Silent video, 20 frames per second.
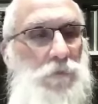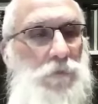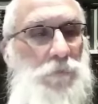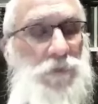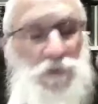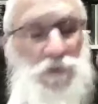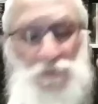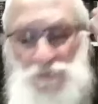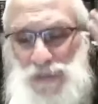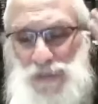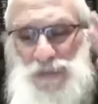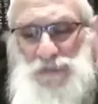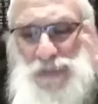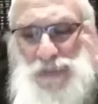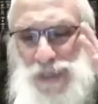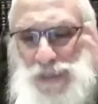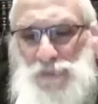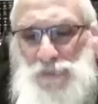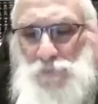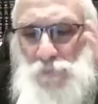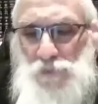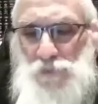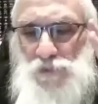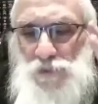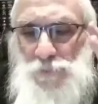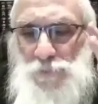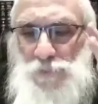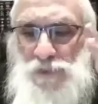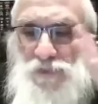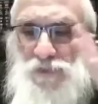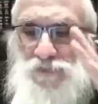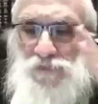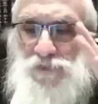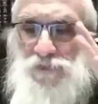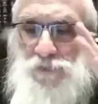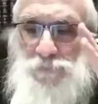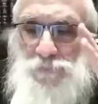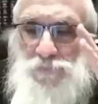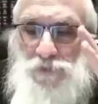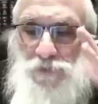Because that idol worshiping is
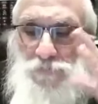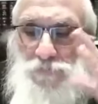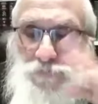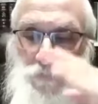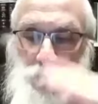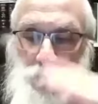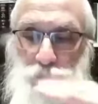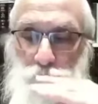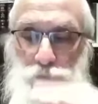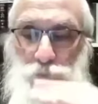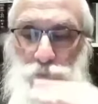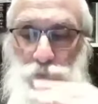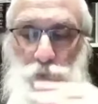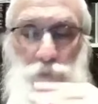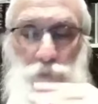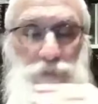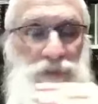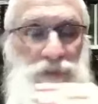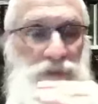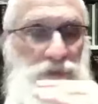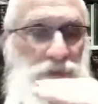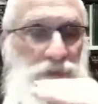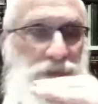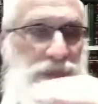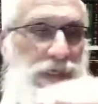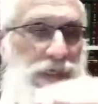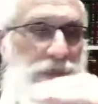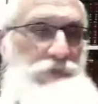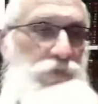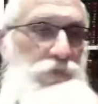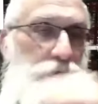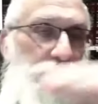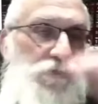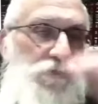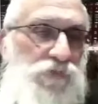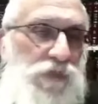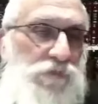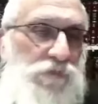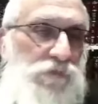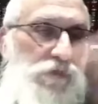what you're doing, you can't do a
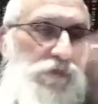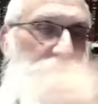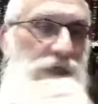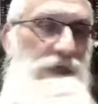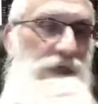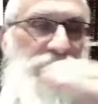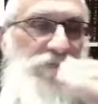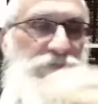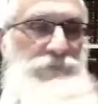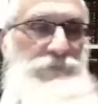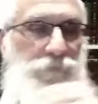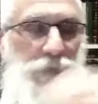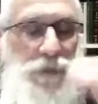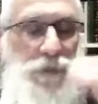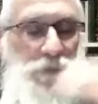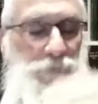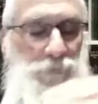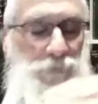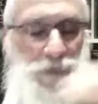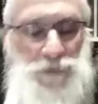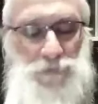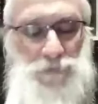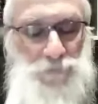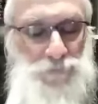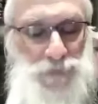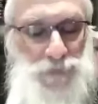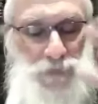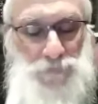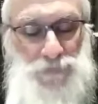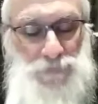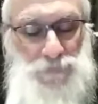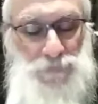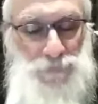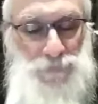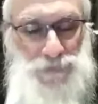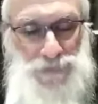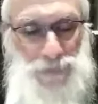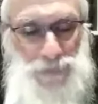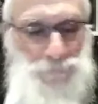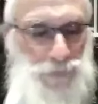save a life by
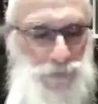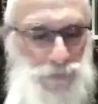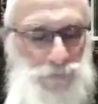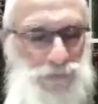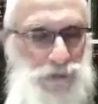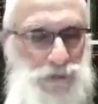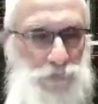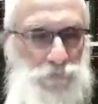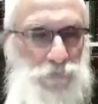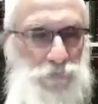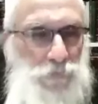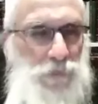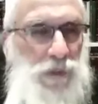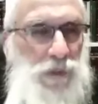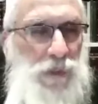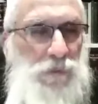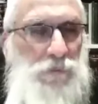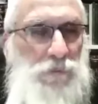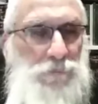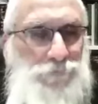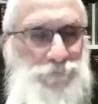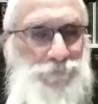not bowing down to an idol.